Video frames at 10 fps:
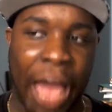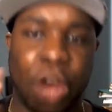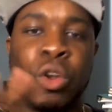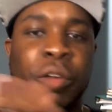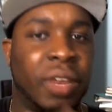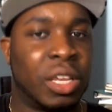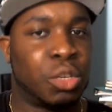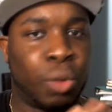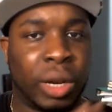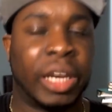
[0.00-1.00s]
I don't know if it
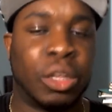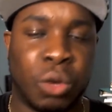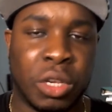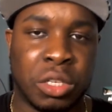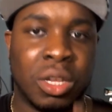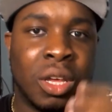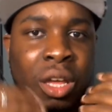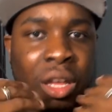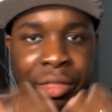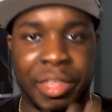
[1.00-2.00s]
is related to his
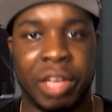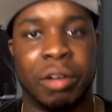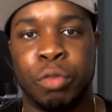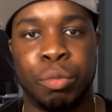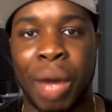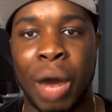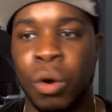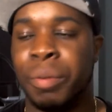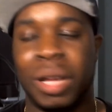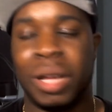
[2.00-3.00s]
devil food
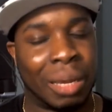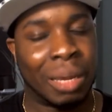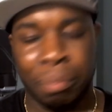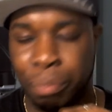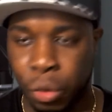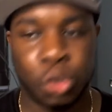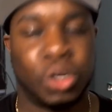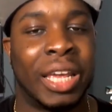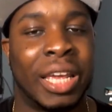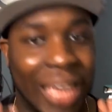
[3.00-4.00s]
power because I'm pretty
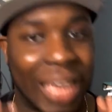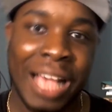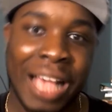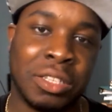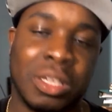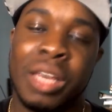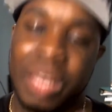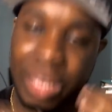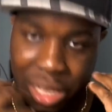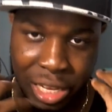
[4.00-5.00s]
sure that he has
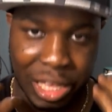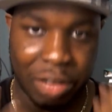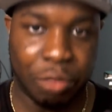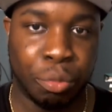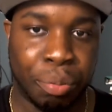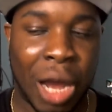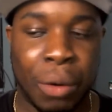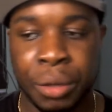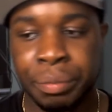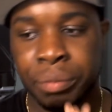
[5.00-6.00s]
a devil food
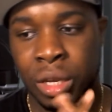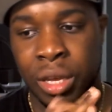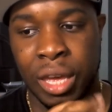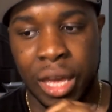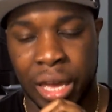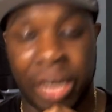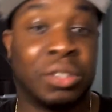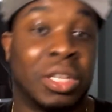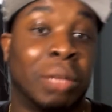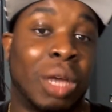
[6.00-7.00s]
power, and at
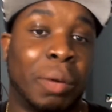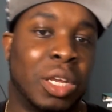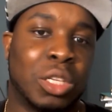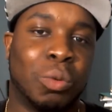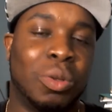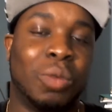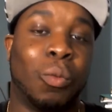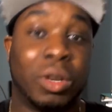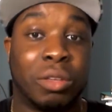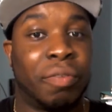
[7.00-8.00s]
the same time he doesn't
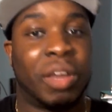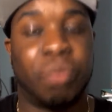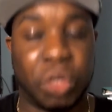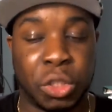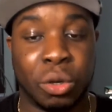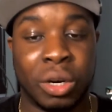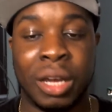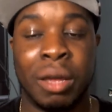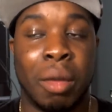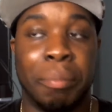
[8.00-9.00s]
want to fight
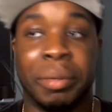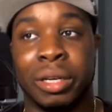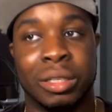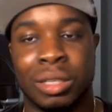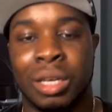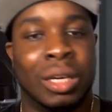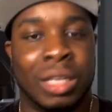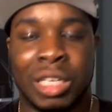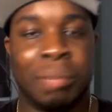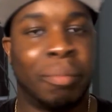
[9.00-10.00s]
Fujitora because
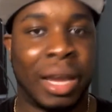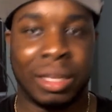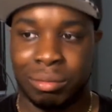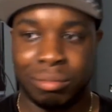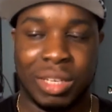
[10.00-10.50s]
he might.